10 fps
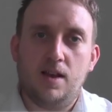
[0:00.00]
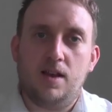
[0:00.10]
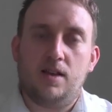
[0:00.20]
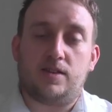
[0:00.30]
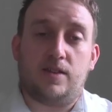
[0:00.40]

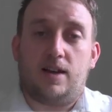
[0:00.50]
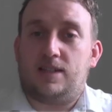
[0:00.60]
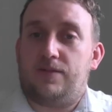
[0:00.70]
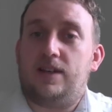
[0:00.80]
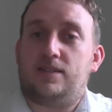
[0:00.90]
So the
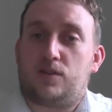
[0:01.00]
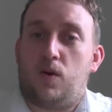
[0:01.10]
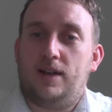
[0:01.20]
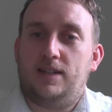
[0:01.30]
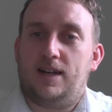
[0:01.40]
ICF is
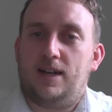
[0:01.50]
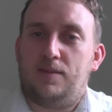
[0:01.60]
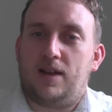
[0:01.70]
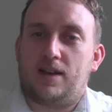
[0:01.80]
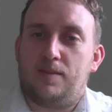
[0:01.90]
quite,
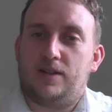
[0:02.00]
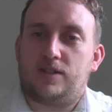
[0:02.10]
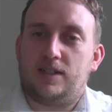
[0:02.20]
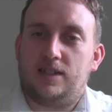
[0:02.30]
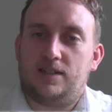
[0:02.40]
like I
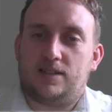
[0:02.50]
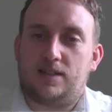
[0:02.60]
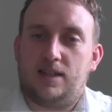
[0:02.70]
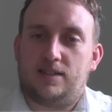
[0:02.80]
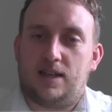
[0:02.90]
mentioned, it's
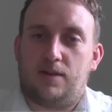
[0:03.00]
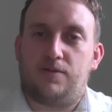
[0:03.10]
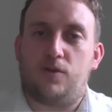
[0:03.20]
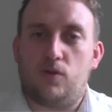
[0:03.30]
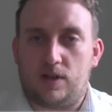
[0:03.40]
set up
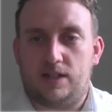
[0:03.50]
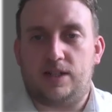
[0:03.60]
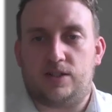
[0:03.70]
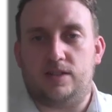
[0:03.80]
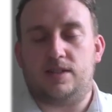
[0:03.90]
for
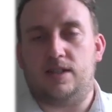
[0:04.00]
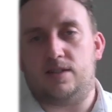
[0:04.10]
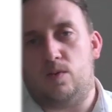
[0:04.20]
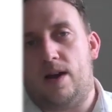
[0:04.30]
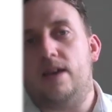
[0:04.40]
clinicians, and it's
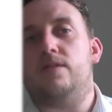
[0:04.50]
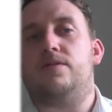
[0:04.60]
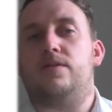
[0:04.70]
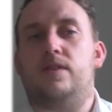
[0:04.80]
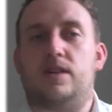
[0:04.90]
a way of
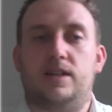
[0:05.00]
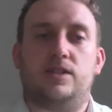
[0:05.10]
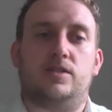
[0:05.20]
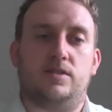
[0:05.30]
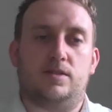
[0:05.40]

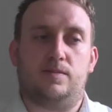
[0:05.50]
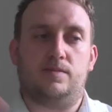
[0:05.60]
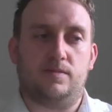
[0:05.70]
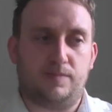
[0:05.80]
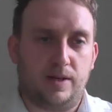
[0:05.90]
clinicians
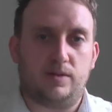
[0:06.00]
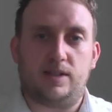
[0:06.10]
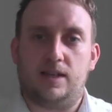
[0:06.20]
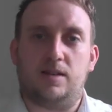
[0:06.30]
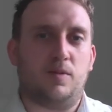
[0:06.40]

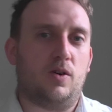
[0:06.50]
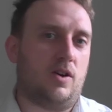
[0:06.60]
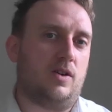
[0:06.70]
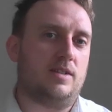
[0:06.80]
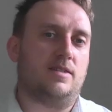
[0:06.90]
building in a more
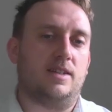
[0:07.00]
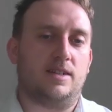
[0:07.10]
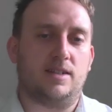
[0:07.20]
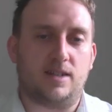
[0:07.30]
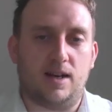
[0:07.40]
holistic
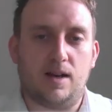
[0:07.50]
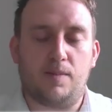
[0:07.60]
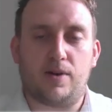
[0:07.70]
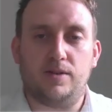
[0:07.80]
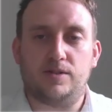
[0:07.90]

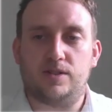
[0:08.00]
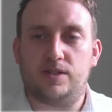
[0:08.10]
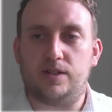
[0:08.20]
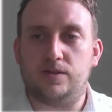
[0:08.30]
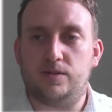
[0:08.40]
approach
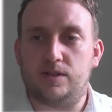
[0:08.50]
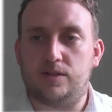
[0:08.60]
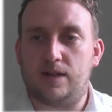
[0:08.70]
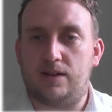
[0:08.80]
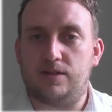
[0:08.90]
to
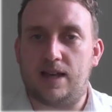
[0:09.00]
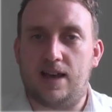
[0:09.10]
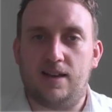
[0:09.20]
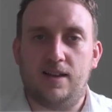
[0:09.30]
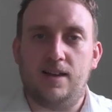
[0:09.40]

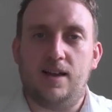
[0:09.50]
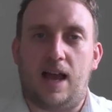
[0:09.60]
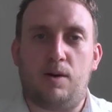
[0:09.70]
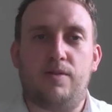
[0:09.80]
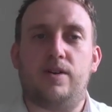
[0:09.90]
healthcare.
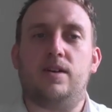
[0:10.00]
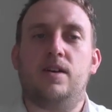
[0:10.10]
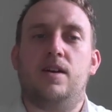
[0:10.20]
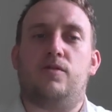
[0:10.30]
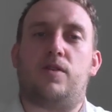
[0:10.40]
However,
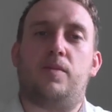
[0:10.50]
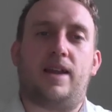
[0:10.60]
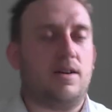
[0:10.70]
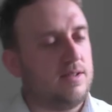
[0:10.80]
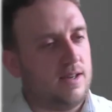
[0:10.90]
from an
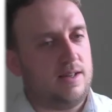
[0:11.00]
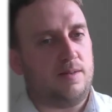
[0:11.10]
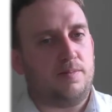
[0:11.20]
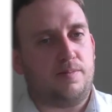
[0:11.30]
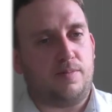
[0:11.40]

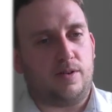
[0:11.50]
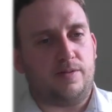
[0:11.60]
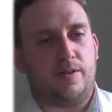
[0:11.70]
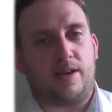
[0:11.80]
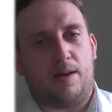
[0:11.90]
outsiding point of
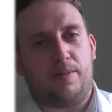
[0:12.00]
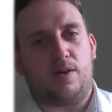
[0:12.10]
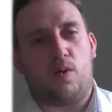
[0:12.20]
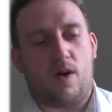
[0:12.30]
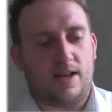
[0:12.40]
view, it can be
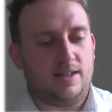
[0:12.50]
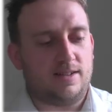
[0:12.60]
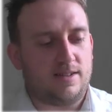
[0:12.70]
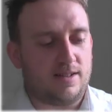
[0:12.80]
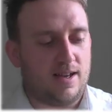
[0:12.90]
quite